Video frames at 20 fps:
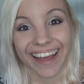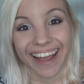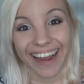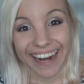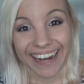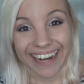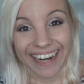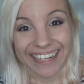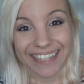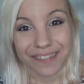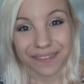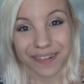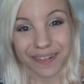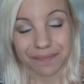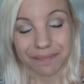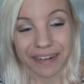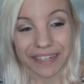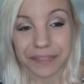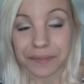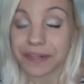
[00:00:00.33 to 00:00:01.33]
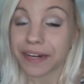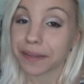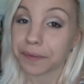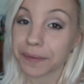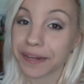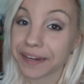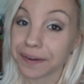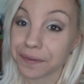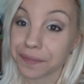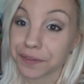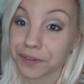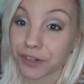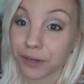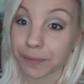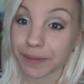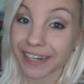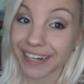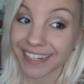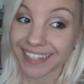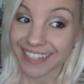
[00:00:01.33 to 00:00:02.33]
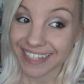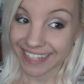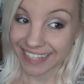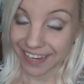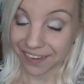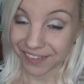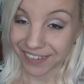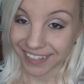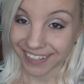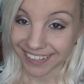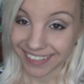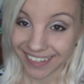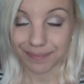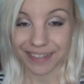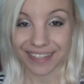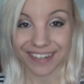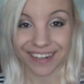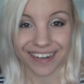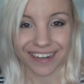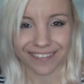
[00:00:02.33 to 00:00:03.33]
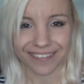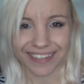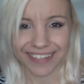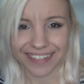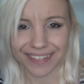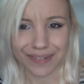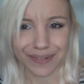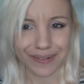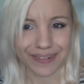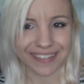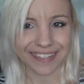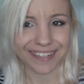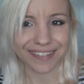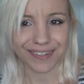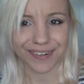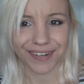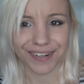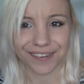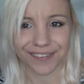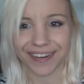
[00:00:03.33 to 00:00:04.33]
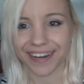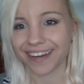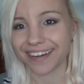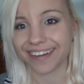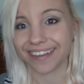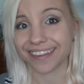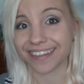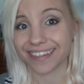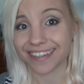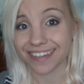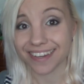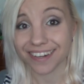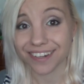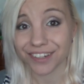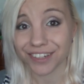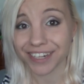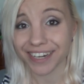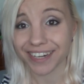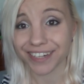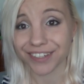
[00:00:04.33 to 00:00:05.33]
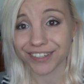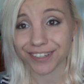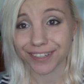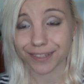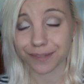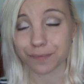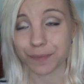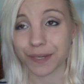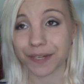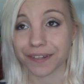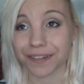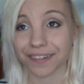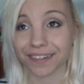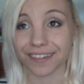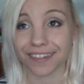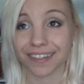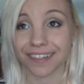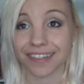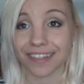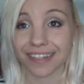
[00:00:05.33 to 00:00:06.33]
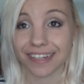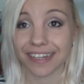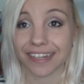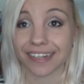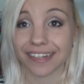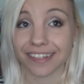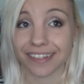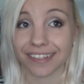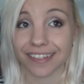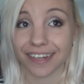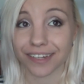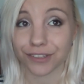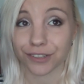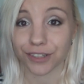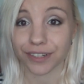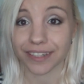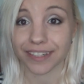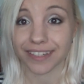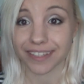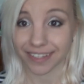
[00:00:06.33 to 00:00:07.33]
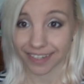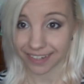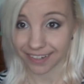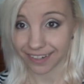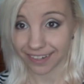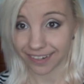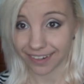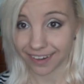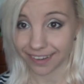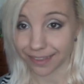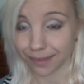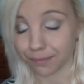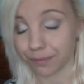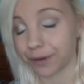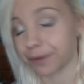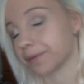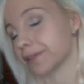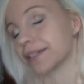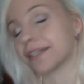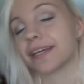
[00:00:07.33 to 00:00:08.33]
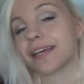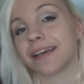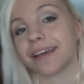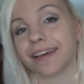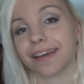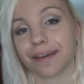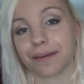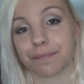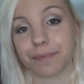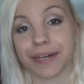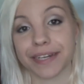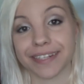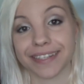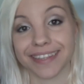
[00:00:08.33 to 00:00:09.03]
Hey guys, welcome back to another week on the Tropicana seven. I'm sorry if there's noises going around and the sun changes because it is actually setting at the moment. But